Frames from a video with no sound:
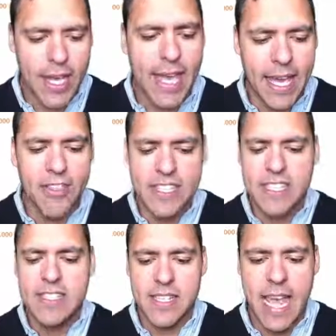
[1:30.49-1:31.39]
Okay, this
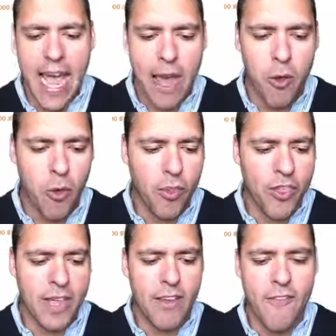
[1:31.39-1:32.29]
is how
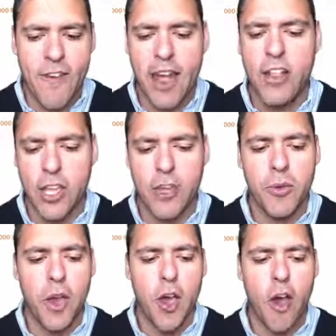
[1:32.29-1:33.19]
the
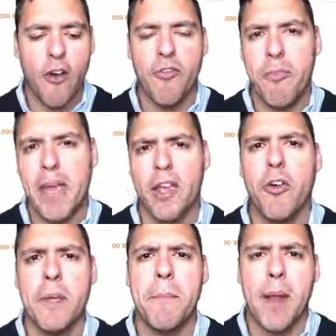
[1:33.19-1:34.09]
value of
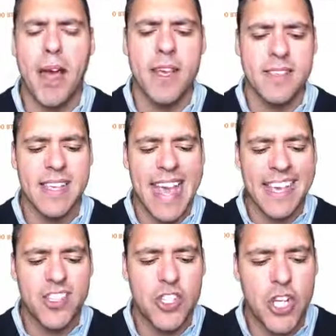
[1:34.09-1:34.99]
Bitcoin Plus
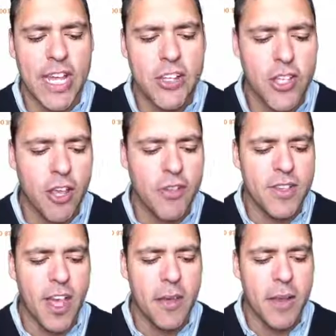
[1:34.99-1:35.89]
has changed over
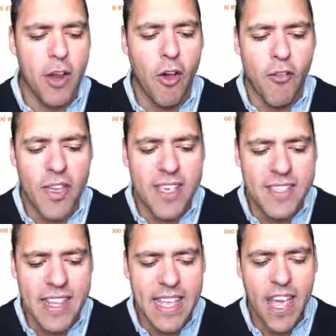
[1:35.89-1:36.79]
time. And
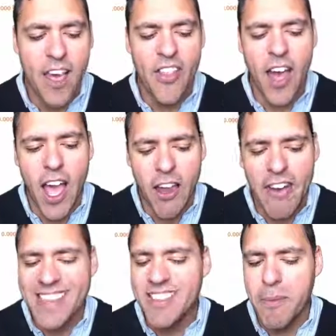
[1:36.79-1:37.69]
obviously, the higher
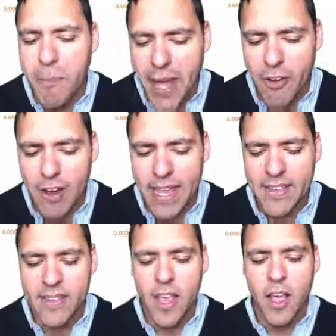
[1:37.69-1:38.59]
it is, the better it
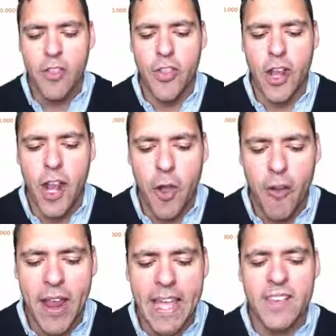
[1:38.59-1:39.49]
is. The
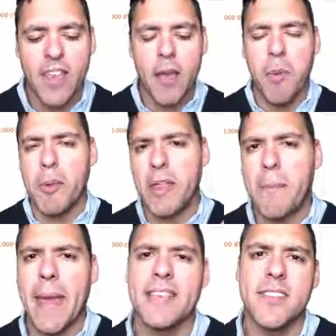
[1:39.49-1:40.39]
lower it is, probably the
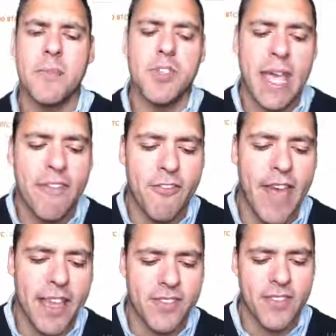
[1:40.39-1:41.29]
best time to
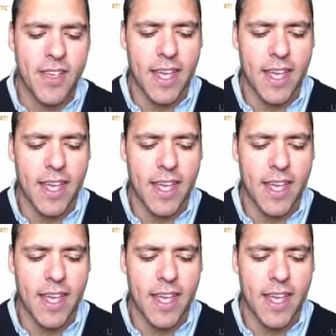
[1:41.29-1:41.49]
invest.